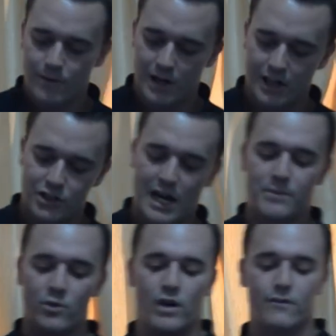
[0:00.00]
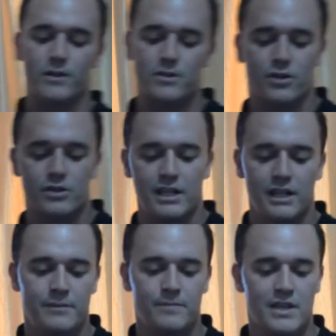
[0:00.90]
uh, chapter 1, verse
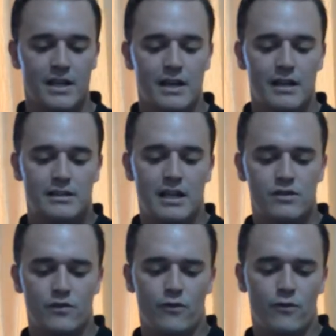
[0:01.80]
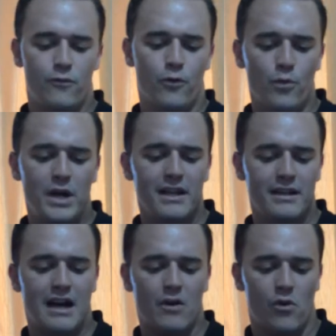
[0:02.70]
13, says, For we
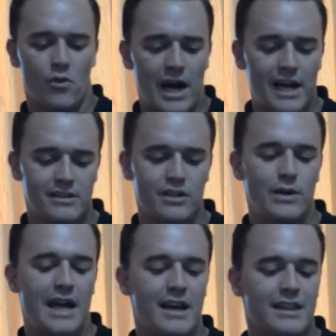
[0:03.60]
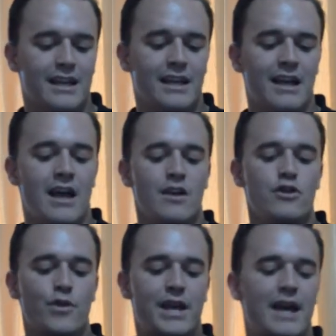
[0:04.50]
did not write to you anything
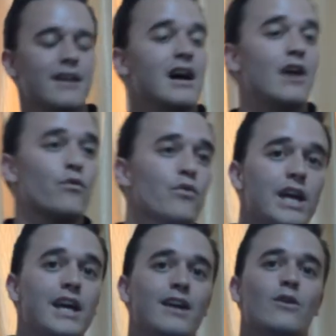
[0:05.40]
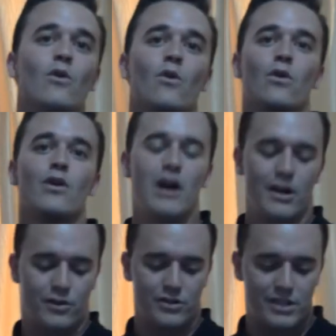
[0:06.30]
you cannot read or
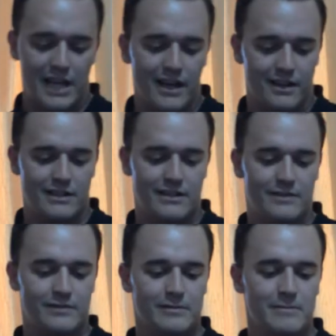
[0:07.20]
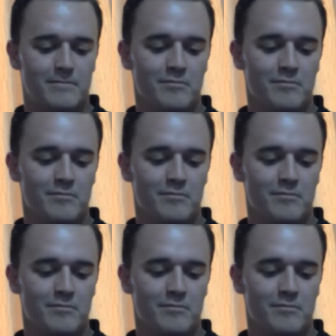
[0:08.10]
understand. Yeah. Mm. yeah